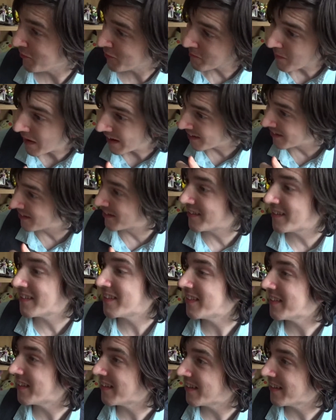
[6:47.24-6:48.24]
you mind
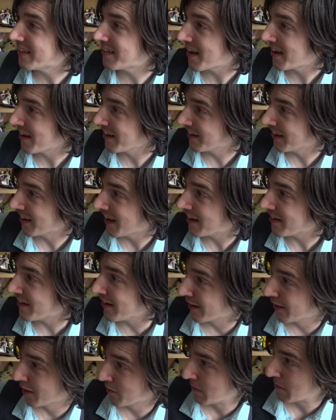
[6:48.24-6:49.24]
telling the lady a
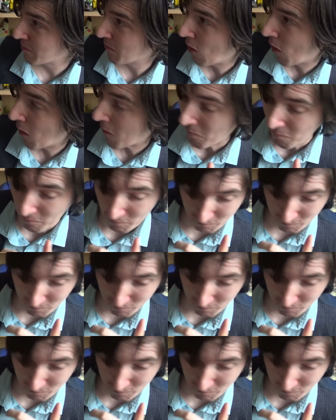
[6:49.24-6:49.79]
little bit more?